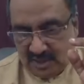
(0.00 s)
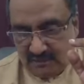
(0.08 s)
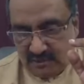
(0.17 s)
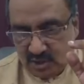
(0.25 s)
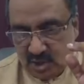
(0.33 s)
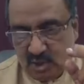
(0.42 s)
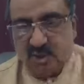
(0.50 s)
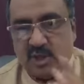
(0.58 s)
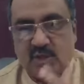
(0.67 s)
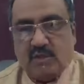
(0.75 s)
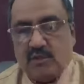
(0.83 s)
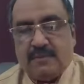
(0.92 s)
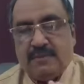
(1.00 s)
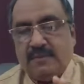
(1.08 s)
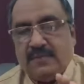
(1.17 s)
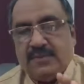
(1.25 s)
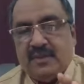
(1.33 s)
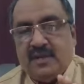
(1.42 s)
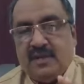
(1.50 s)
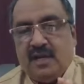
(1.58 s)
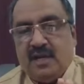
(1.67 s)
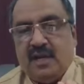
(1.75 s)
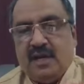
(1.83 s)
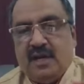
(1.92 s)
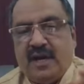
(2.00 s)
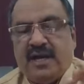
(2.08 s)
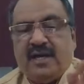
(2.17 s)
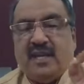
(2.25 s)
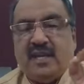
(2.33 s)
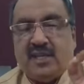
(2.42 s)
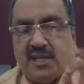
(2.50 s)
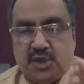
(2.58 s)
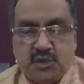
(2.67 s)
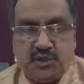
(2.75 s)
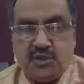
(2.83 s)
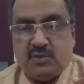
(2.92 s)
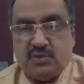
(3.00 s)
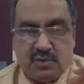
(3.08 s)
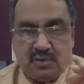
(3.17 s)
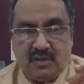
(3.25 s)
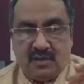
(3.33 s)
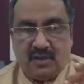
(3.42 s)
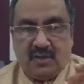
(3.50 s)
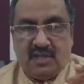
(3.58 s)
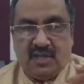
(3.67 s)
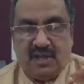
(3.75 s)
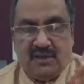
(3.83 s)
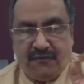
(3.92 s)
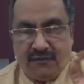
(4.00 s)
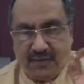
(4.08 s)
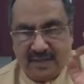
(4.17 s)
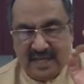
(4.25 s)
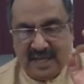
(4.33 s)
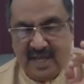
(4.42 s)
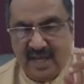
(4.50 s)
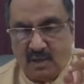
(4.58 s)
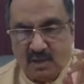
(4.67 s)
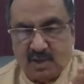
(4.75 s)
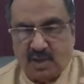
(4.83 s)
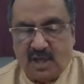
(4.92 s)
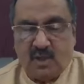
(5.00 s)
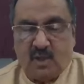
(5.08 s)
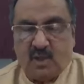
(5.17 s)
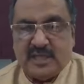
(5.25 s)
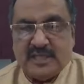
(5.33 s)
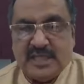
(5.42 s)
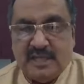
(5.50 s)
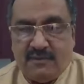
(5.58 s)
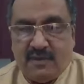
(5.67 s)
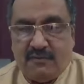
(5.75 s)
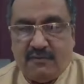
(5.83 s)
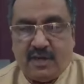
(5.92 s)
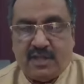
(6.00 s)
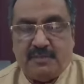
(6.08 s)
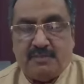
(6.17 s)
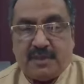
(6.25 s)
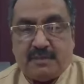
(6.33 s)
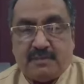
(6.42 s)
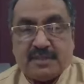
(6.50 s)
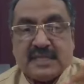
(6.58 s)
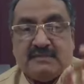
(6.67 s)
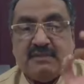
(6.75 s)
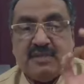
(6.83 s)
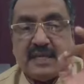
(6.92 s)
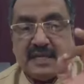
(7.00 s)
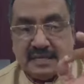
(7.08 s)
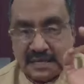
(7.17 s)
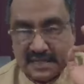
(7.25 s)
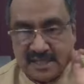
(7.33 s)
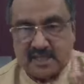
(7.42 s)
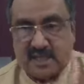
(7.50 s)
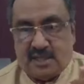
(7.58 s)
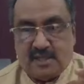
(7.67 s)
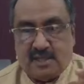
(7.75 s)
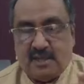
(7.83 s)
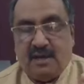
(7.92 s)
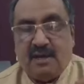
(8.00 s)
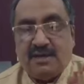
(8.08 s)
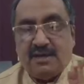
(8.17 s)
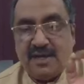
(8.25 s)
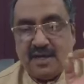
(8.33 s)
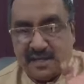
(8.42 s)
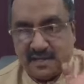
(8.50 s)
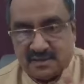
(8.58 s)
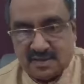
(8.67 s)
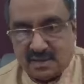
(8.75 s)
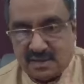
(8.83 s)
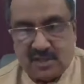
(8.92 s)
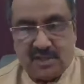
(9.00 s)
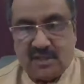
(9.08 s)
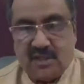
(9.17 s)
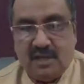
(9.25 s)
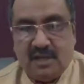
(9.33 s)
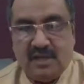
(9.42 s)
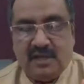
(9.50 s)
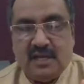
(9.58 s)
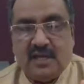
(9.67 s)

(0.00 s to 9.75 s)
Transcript: with reference to housing loan, I can assure you, if any housing loan is given for the purpose of construction or reconstruction,